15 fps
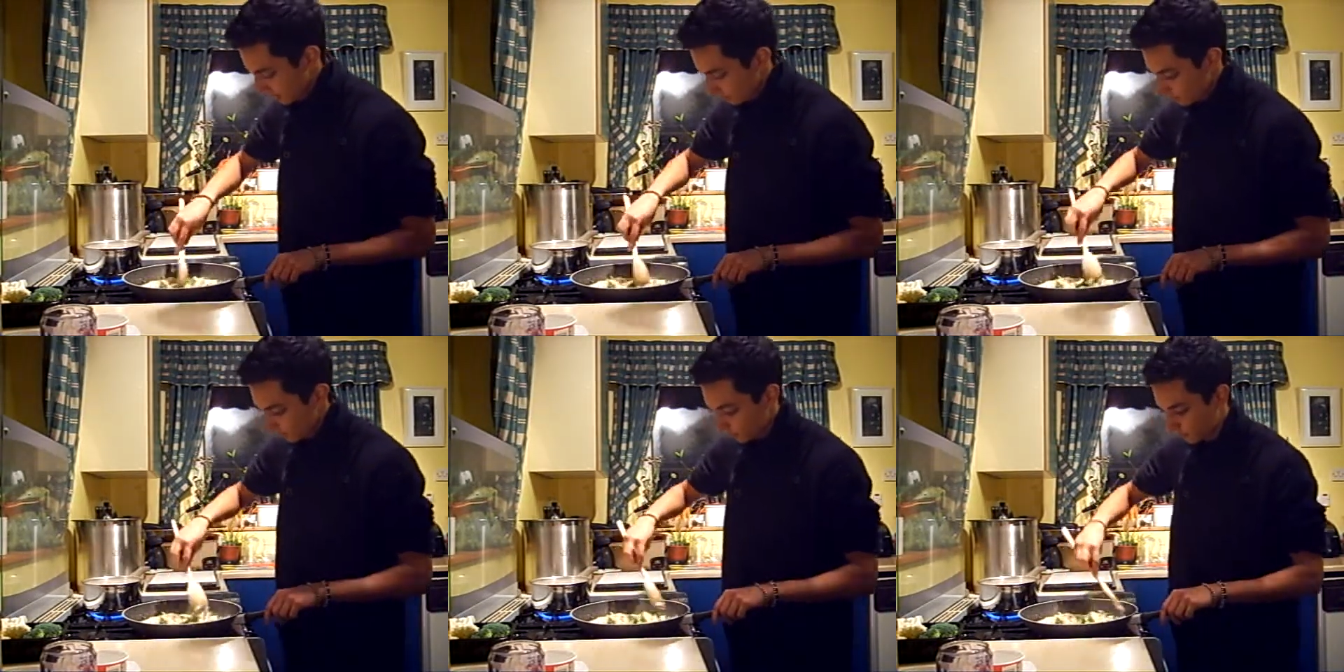
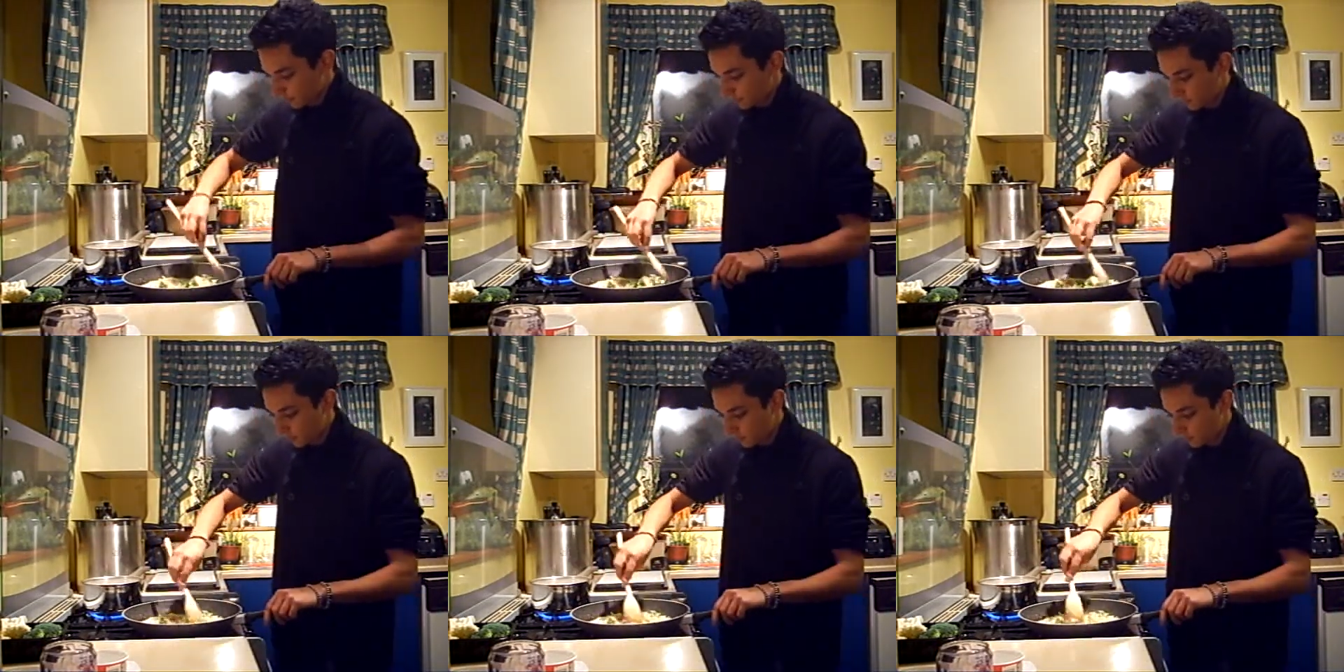but we
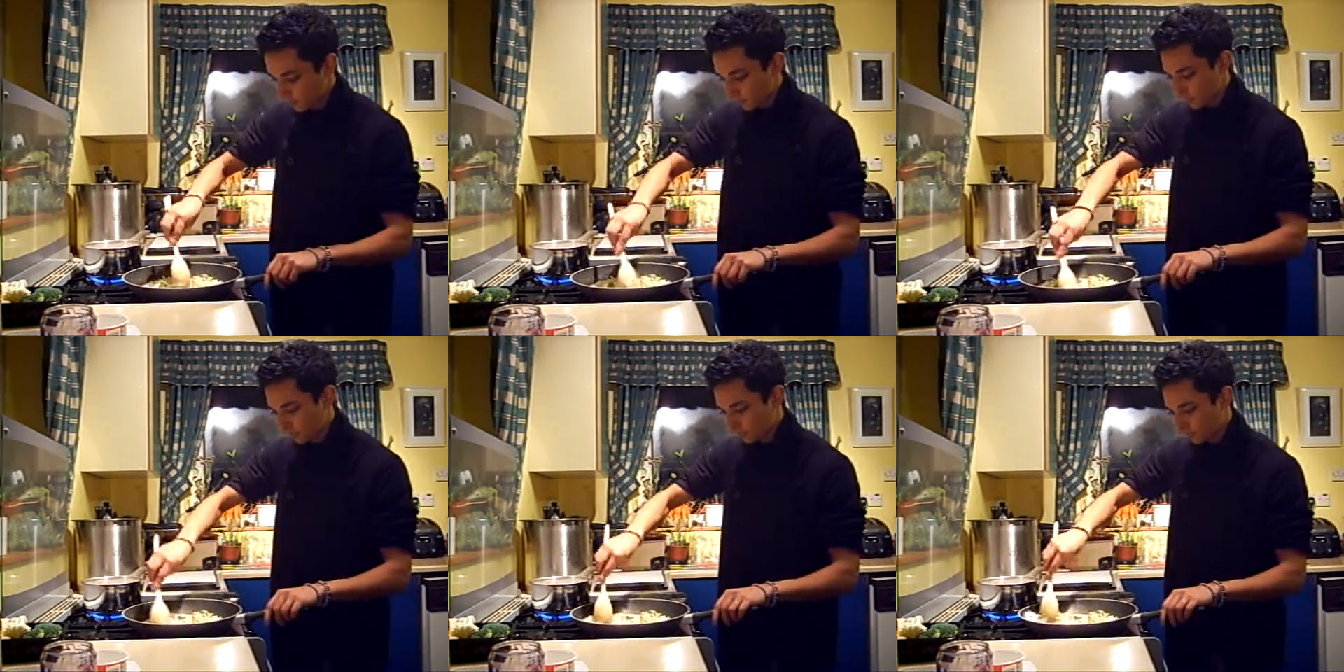don't
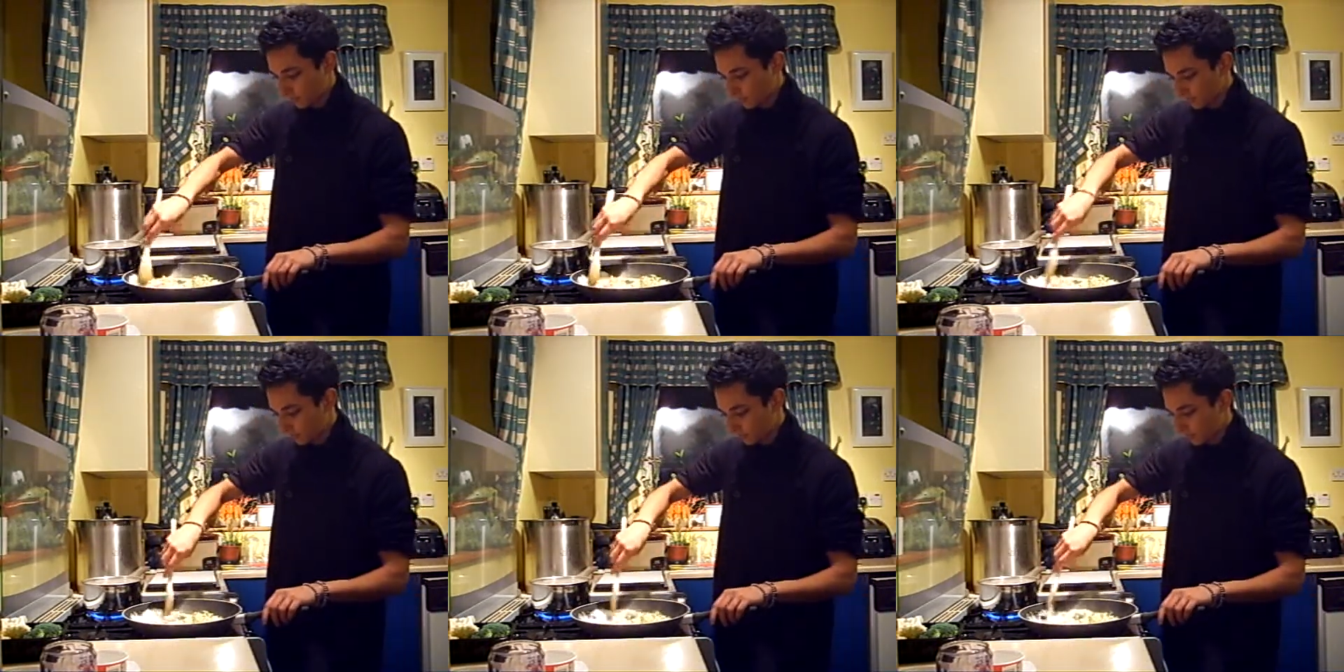want the
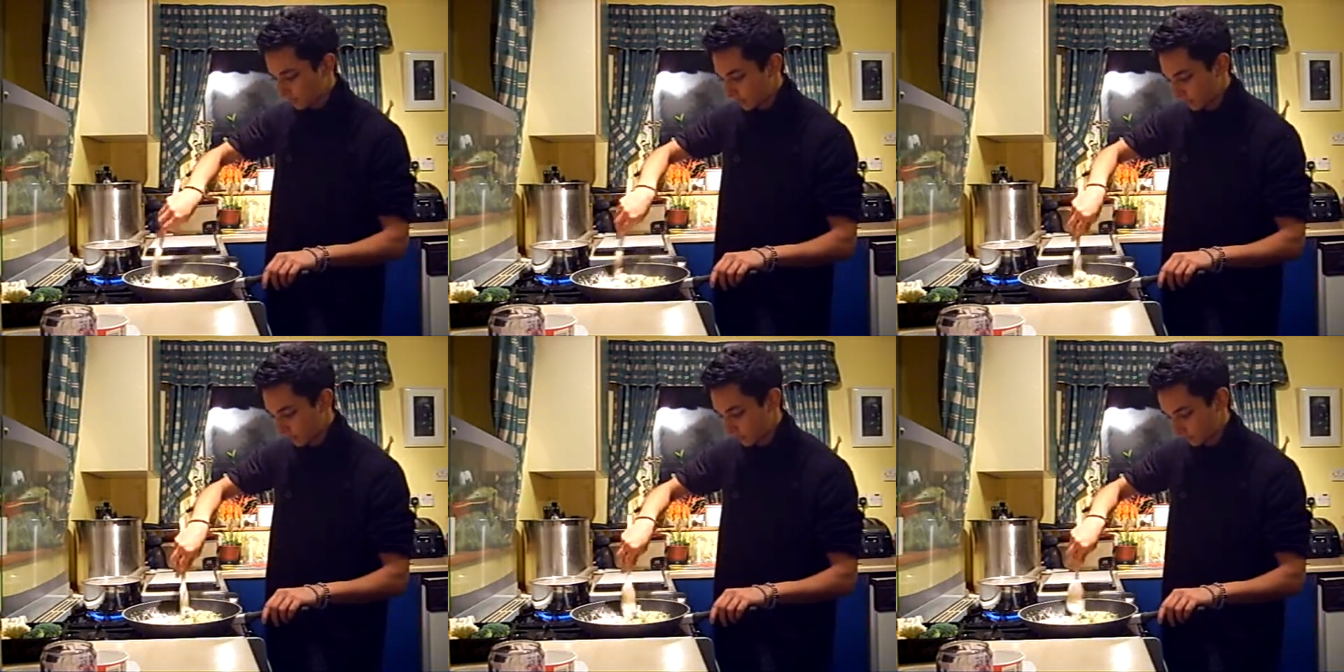sauce to
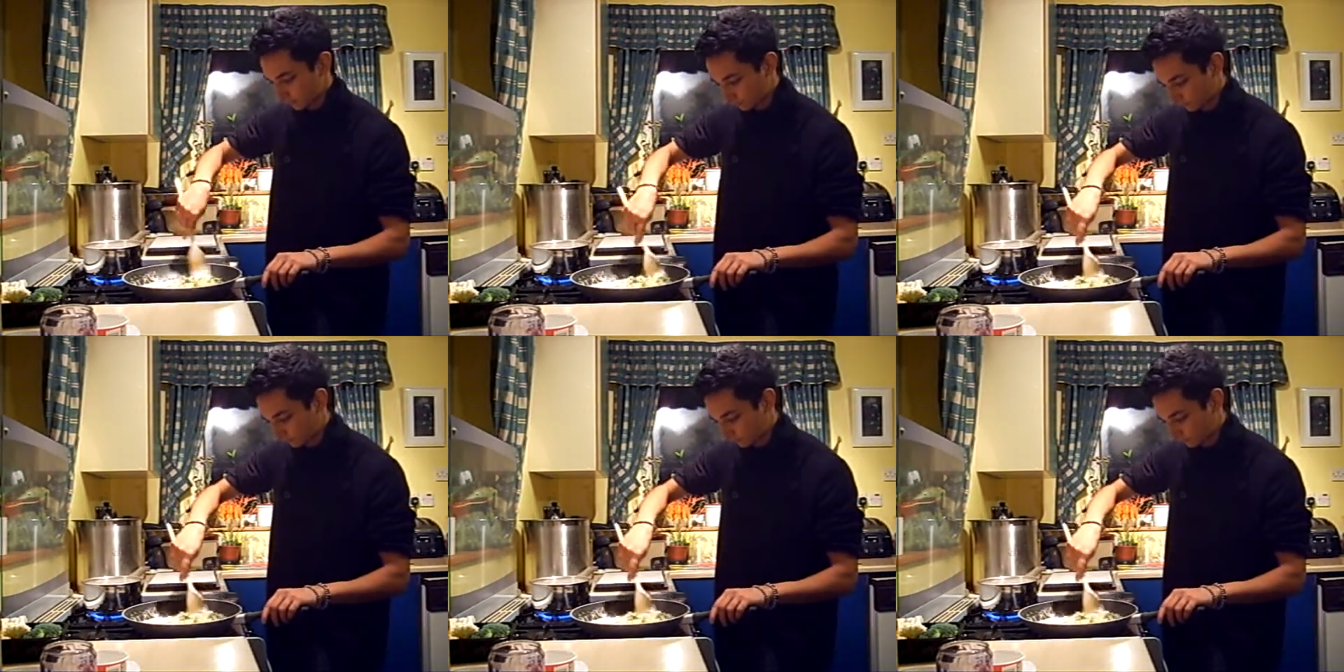curdle.